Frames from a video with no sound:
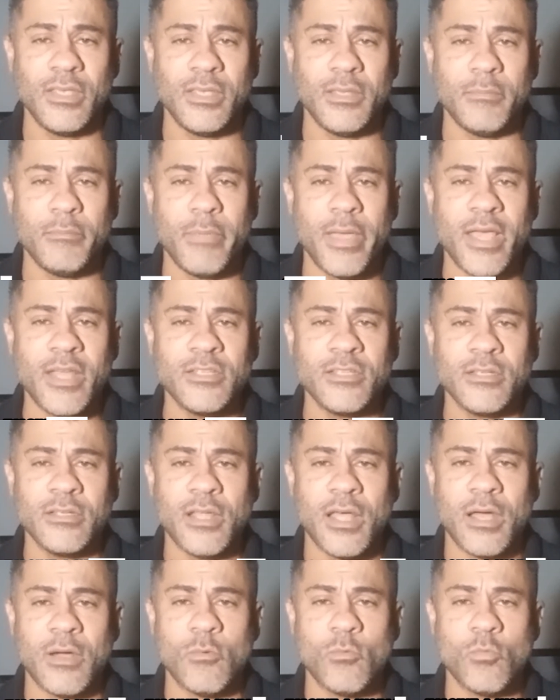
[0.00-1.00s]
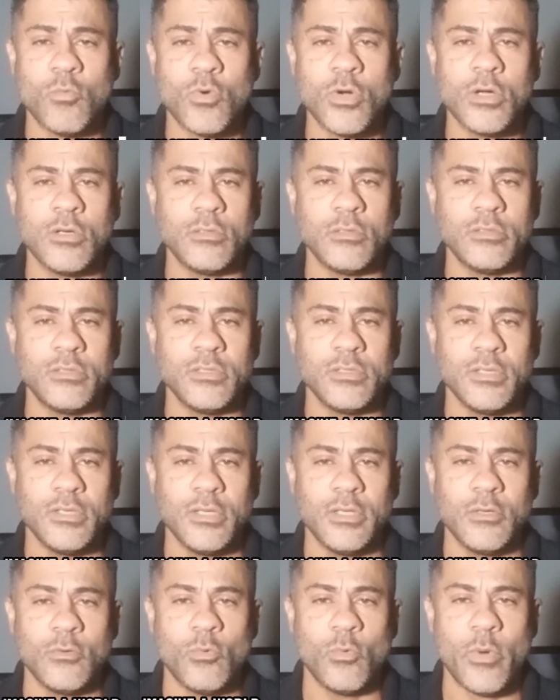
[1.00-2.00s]
Imagine a world
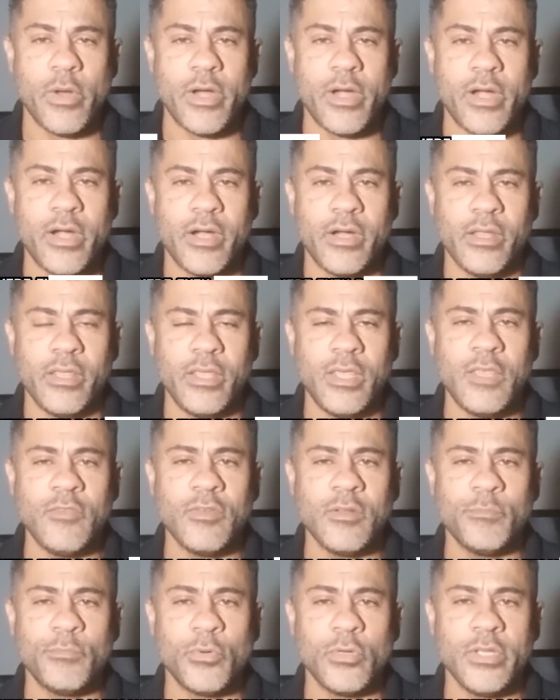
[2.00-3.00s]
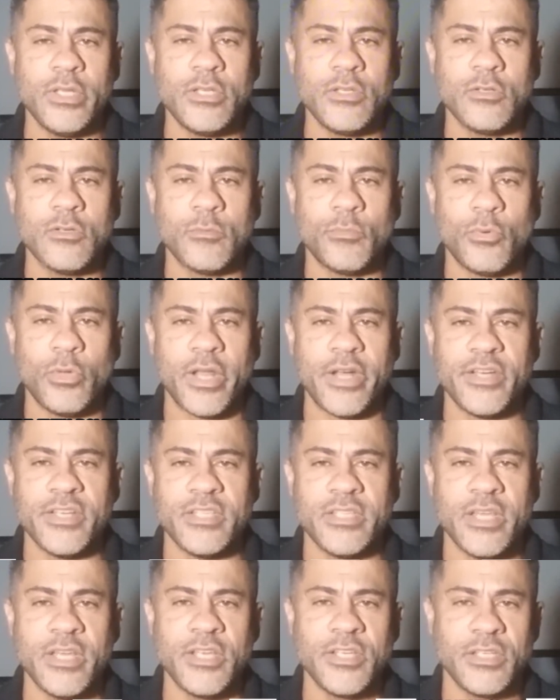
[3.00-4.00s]
where even political
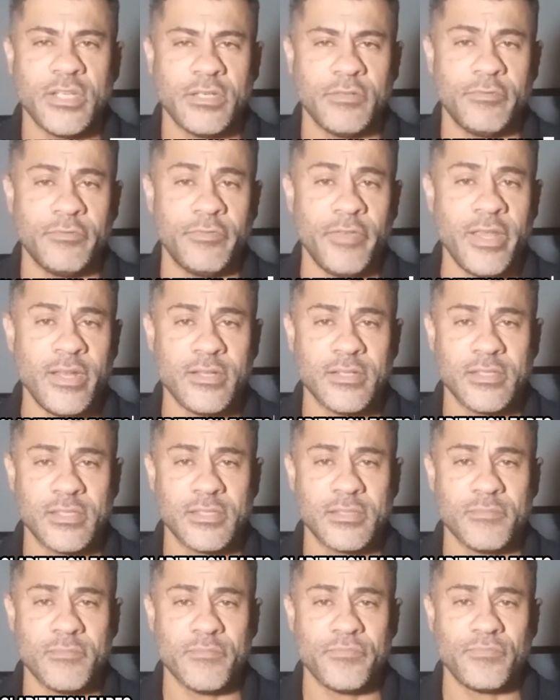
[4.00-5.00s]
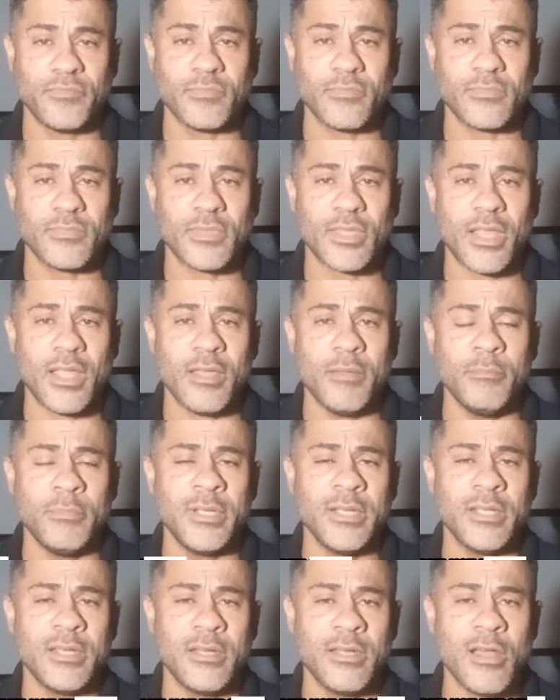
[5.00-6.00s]
polarization fades,
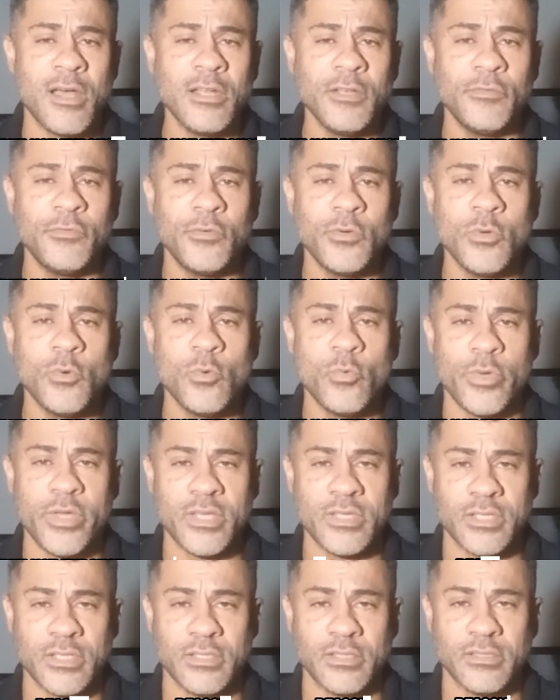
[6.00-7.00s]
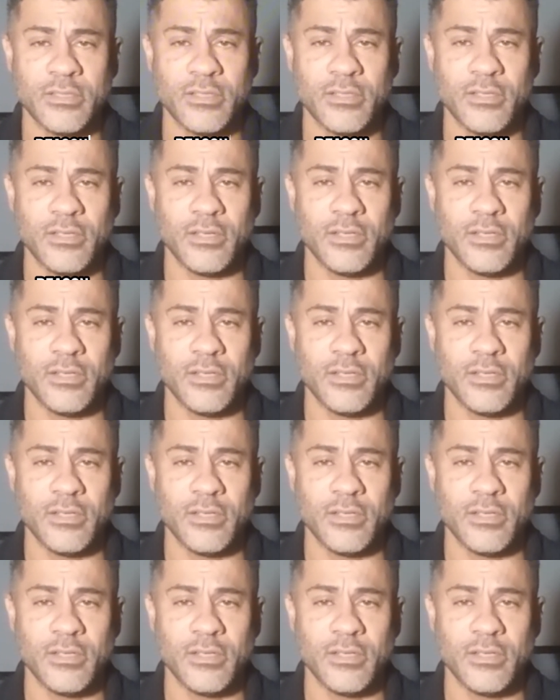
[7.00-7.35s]
but not through reason,